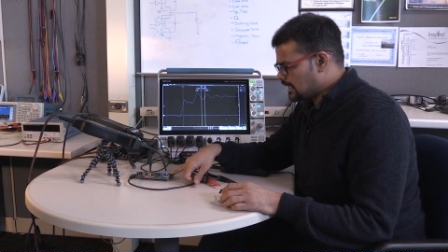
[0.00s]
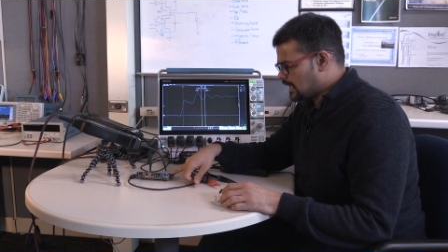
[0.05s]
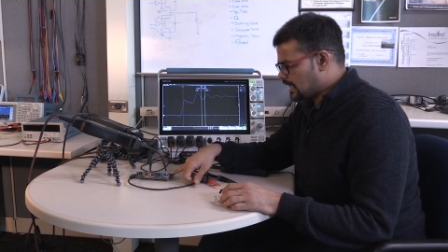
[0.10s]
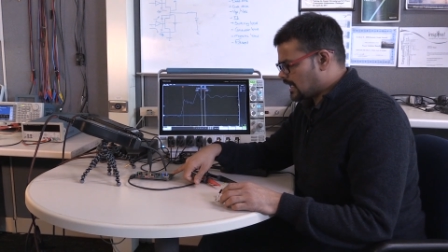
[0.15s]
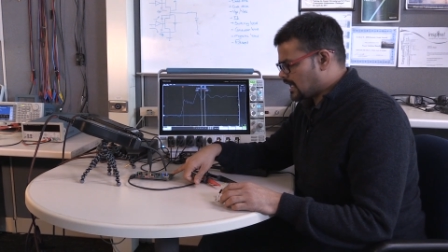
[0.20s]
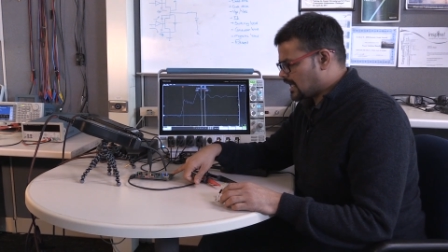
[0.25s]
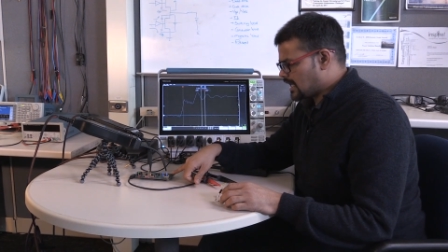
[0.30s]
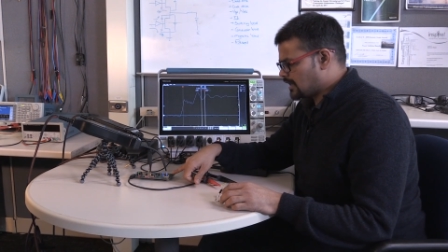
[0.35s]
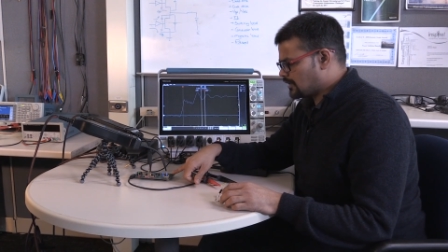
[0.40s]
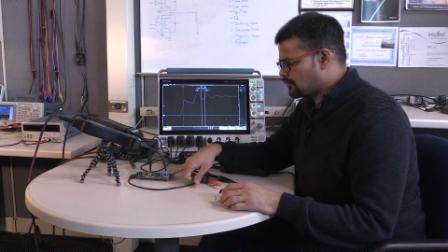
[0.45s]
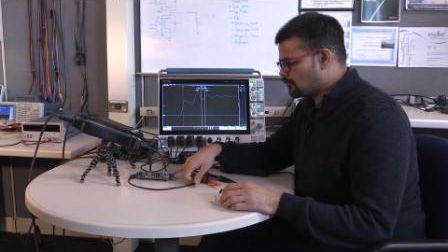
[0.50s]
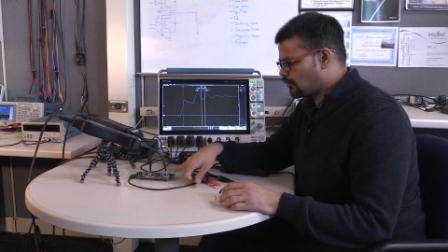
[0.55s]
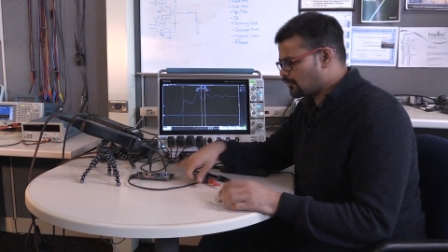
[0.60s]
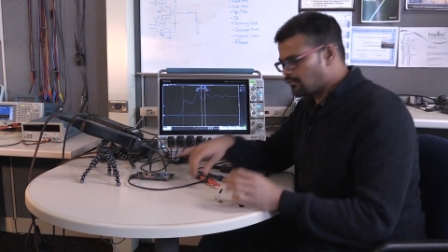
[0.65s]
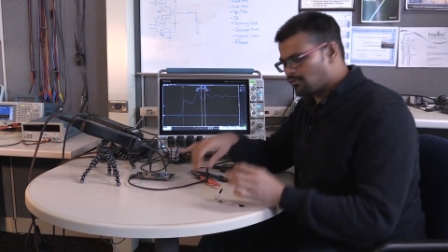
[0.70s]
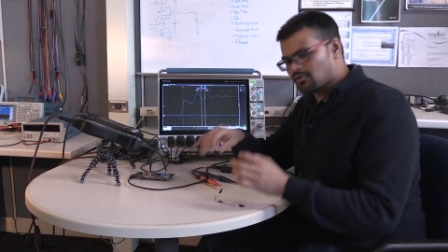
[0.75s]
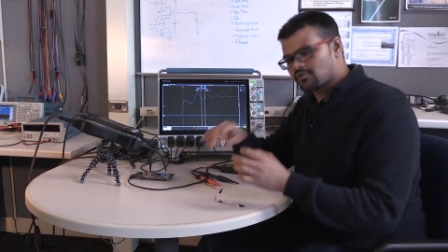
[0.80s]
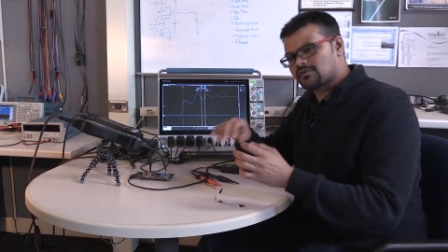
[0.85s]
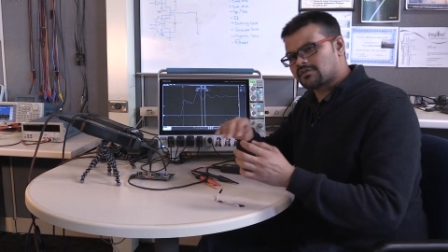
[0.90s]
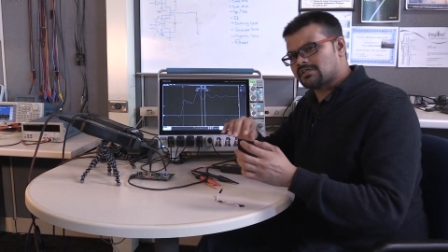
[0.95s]
And
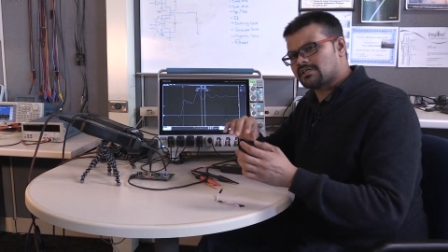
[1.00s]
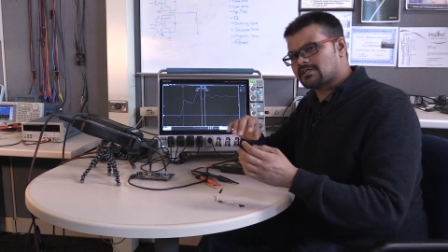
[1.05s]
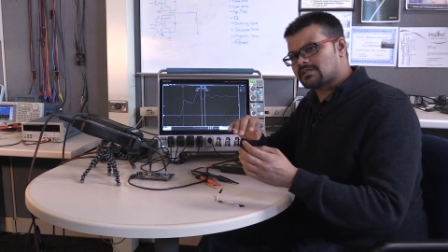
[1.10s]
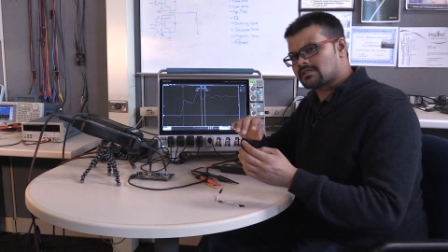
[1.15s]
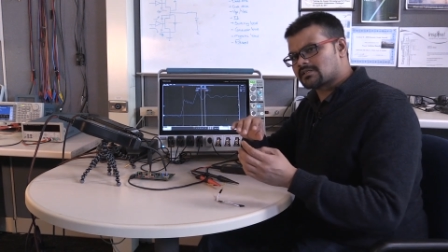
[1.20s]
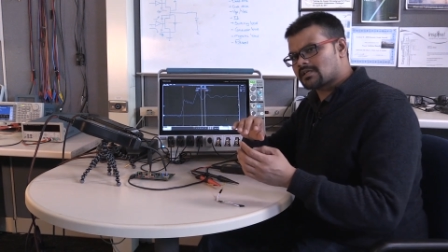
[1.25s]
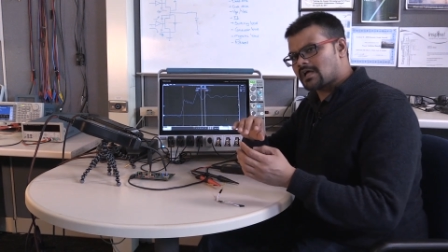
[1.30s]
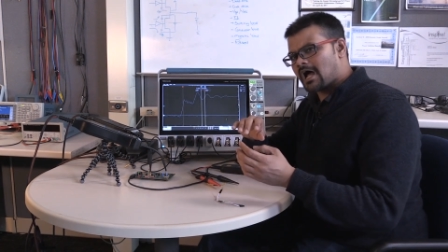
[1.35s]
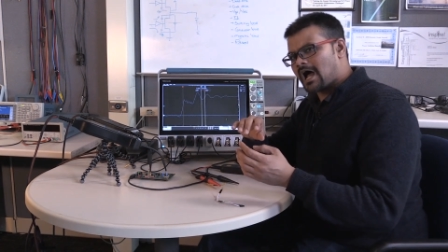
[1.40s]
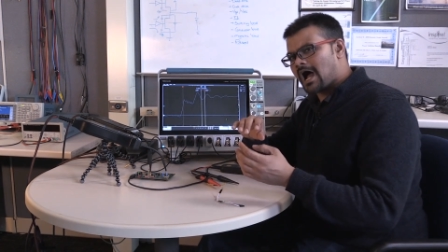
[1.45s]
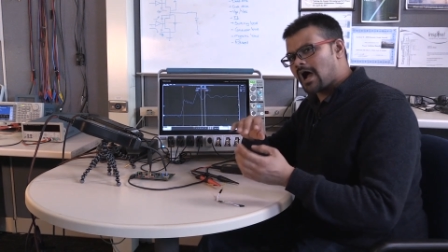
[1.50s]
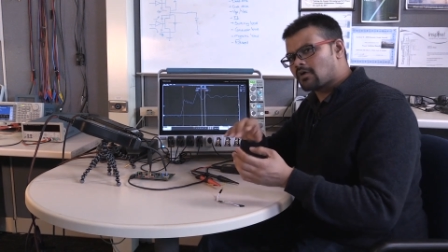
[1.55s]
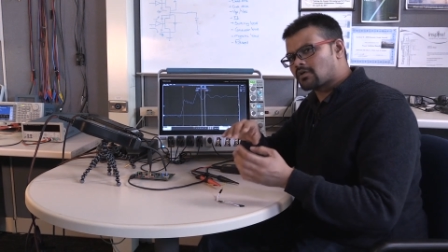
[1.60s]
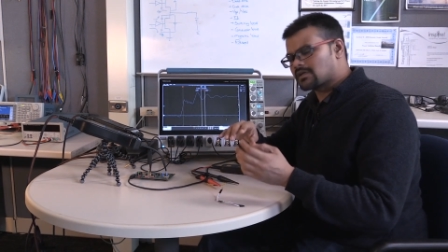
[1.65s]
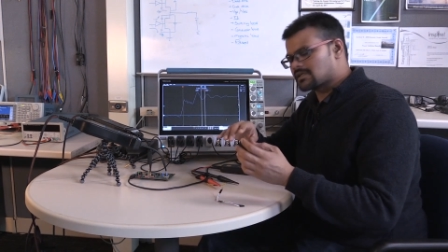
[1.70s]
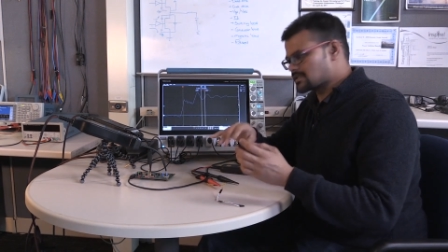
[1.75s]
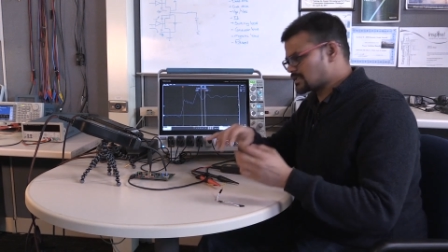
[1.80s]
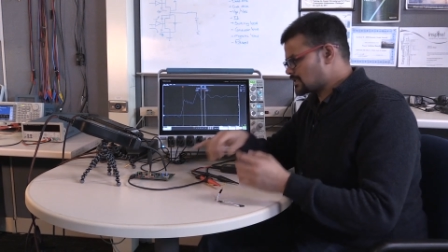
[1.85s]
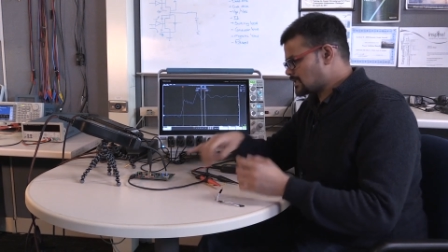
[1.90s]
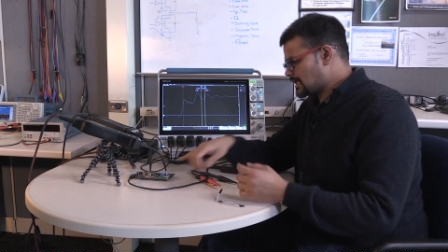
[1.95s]
what we want to see is how
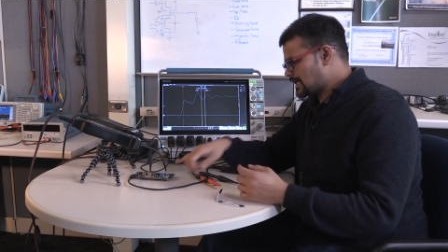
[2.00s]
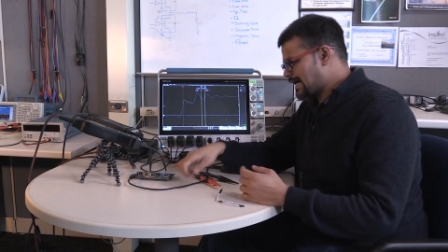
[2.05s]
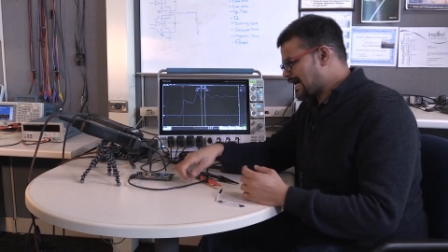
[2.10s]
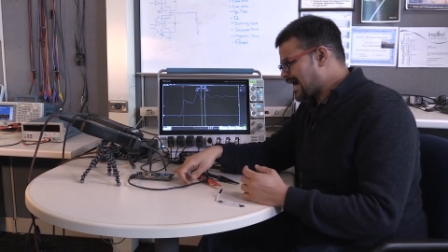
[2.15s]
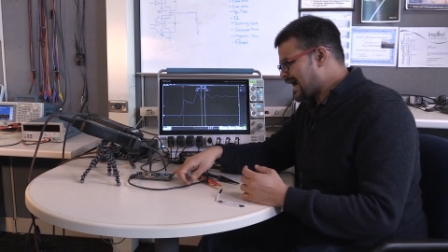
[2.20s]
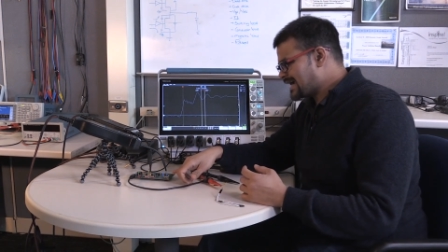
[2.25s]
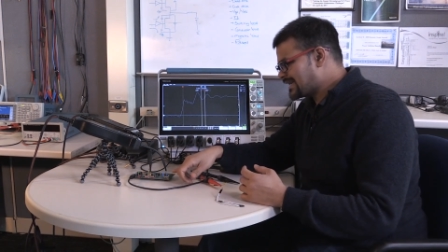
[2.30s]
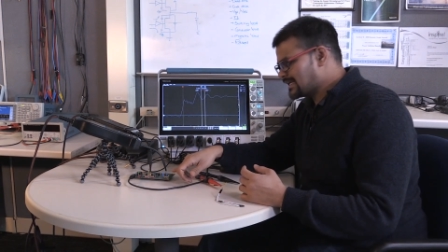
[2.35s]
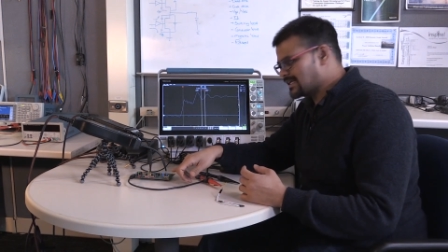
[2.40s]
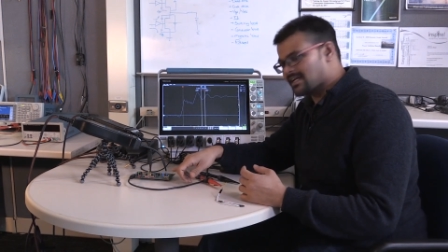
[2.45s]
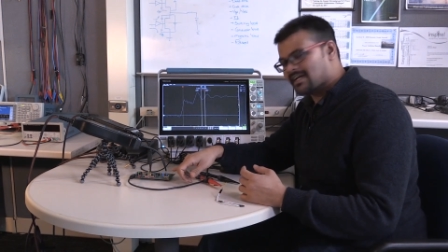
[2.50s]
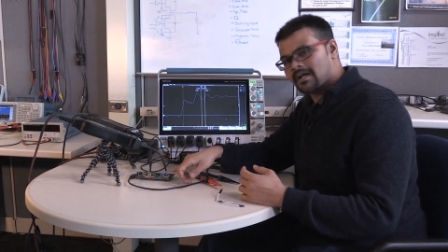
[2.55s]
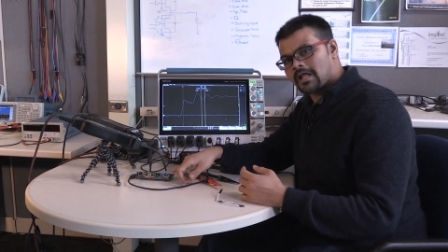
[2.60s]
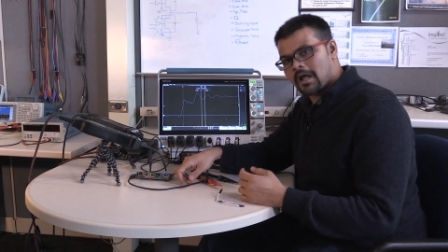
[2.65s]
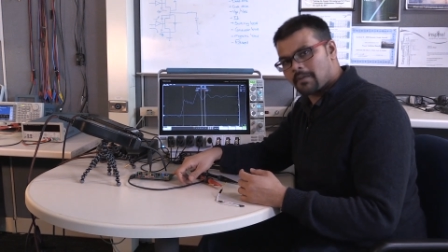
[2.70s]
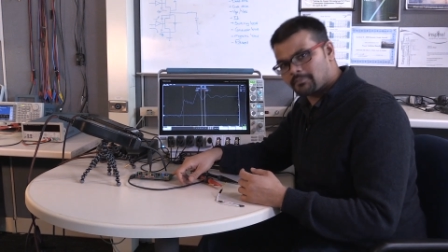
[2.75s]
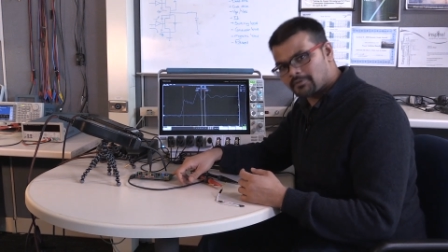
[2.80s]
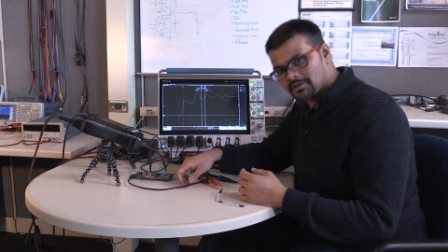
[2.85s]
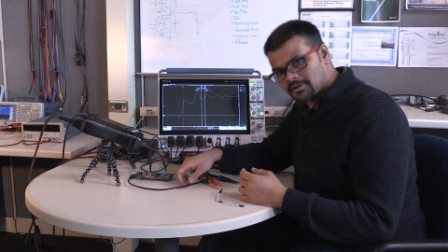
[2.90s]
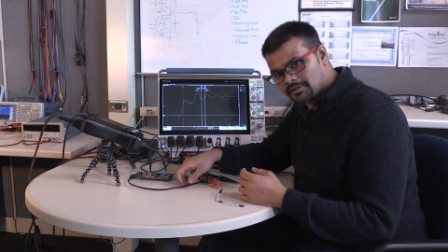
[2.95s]
does adding an
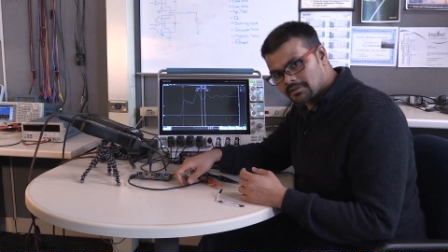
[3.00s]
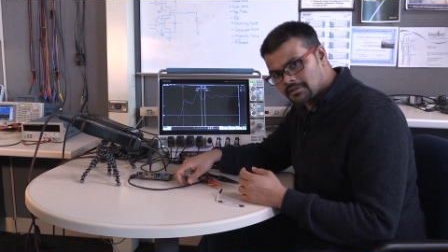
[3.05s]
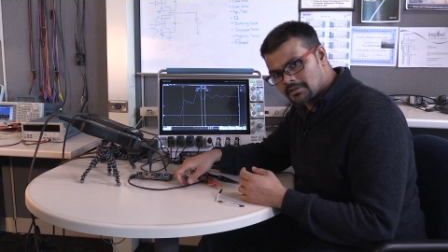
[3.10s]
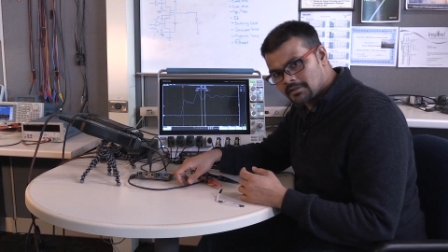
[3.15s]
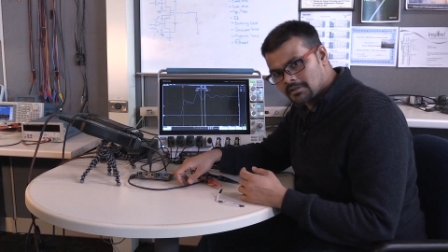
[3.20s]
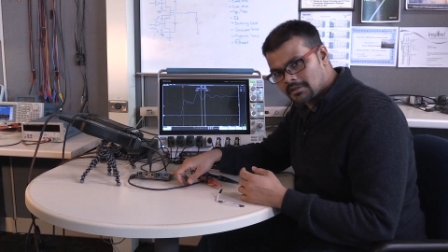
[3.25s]
adapter